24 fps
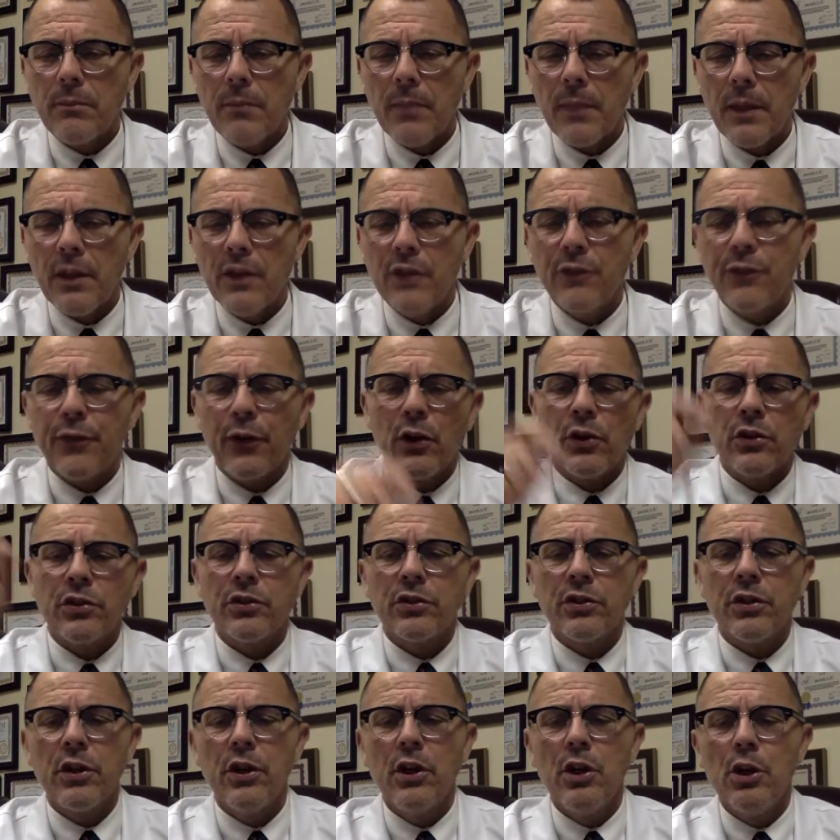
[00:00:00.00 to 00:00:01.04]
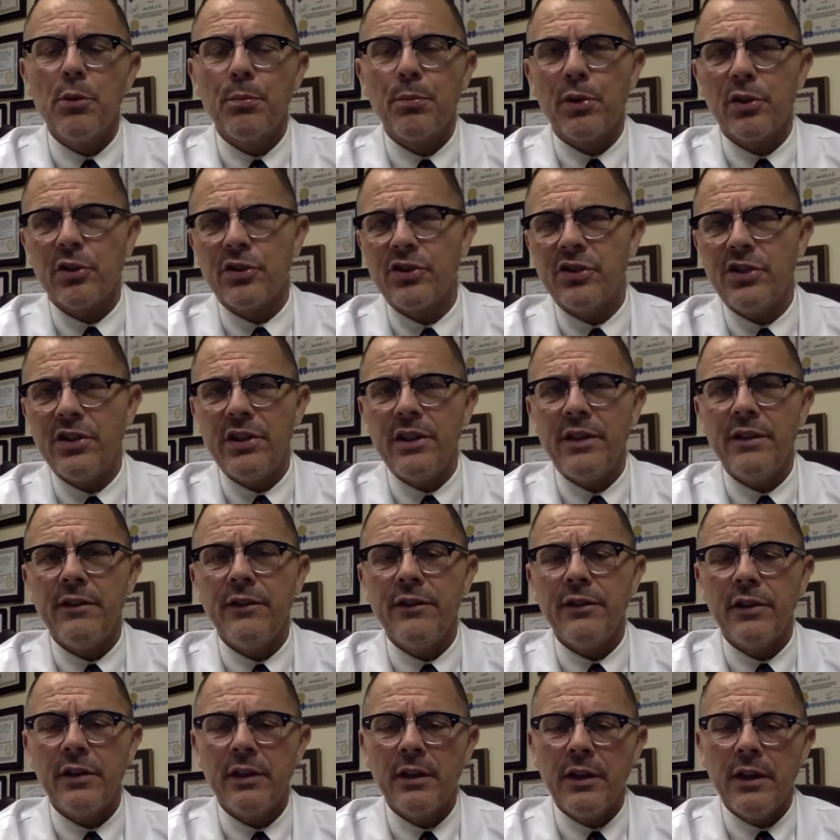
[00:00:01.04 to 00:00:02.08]
is first
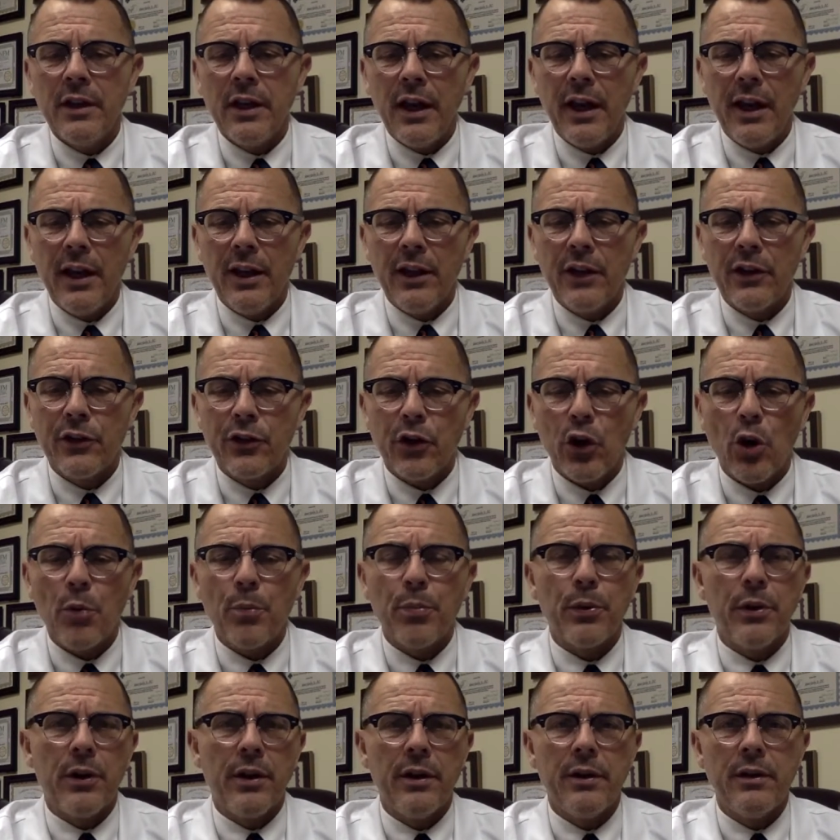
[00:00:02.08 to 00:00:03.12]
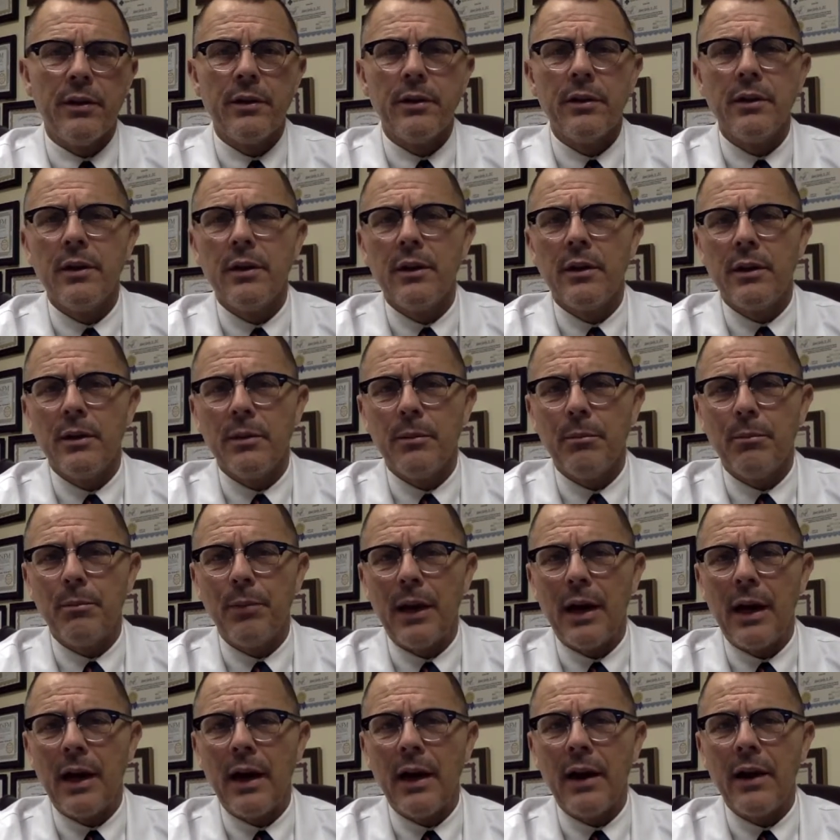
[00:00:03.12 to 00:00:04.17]
perceived and interpreted
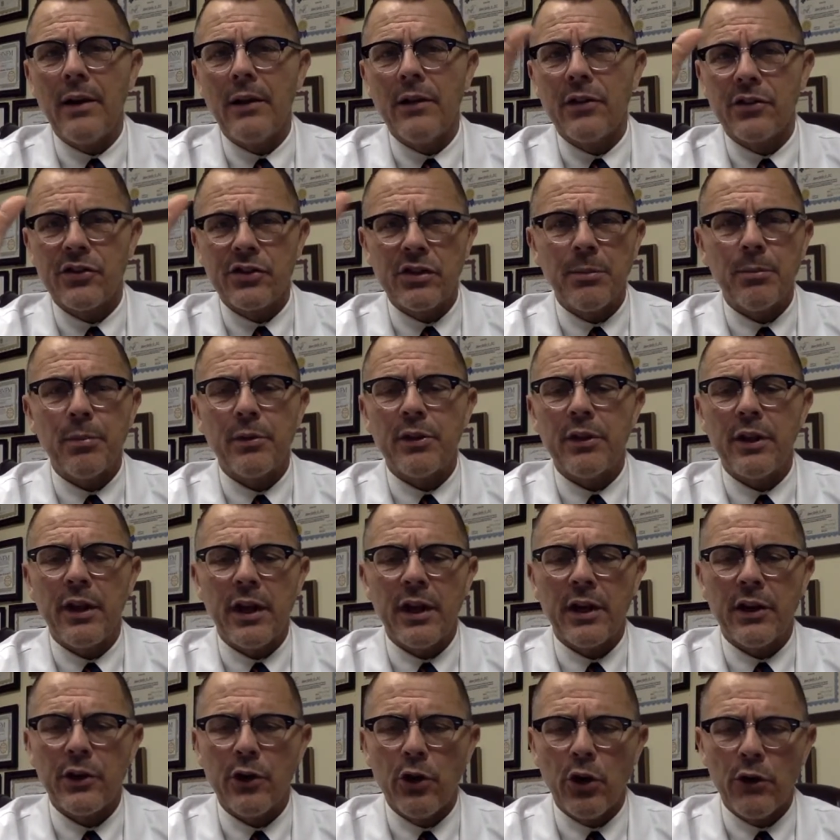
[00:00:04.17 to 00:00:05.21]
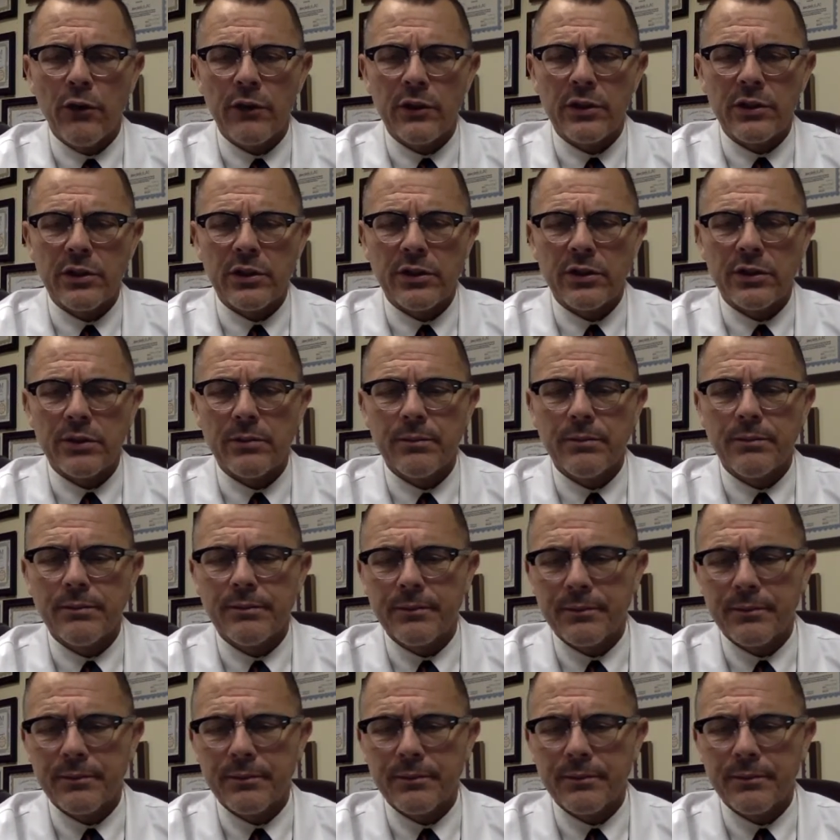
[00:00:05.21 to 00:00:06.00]
by the sympathetic nervous system.